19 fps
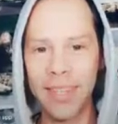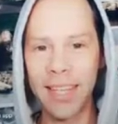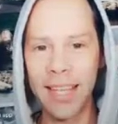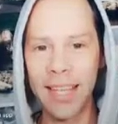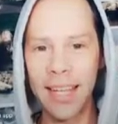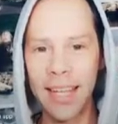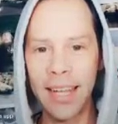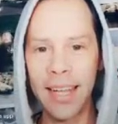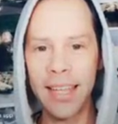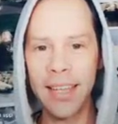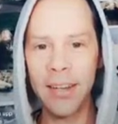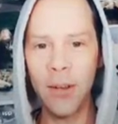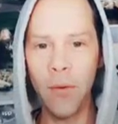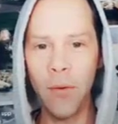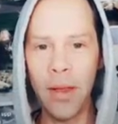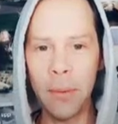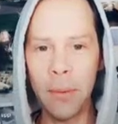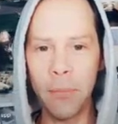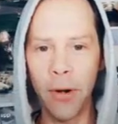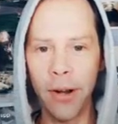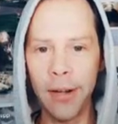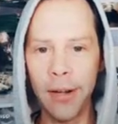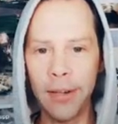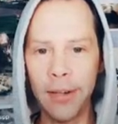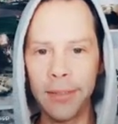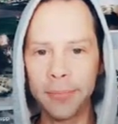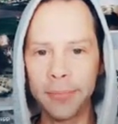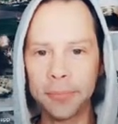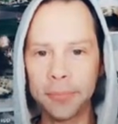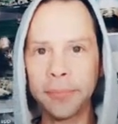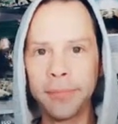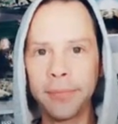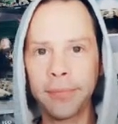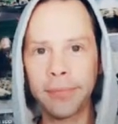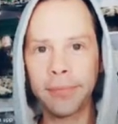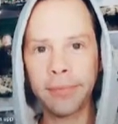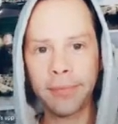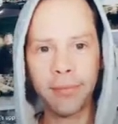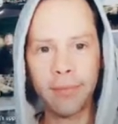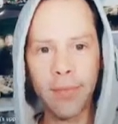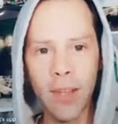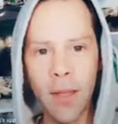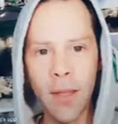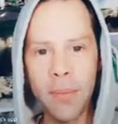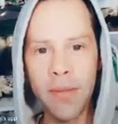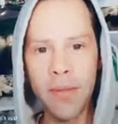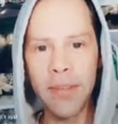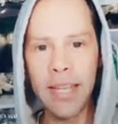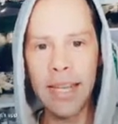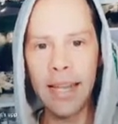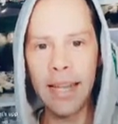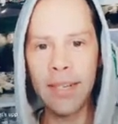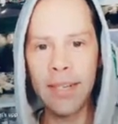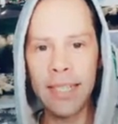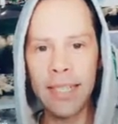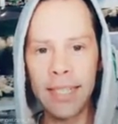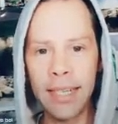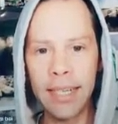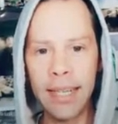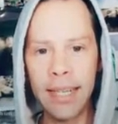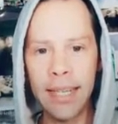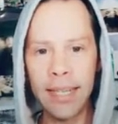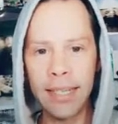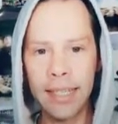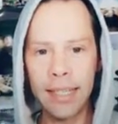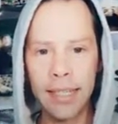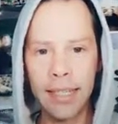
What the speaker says: How you doing, bro? Hope you're having a lovely Sunday.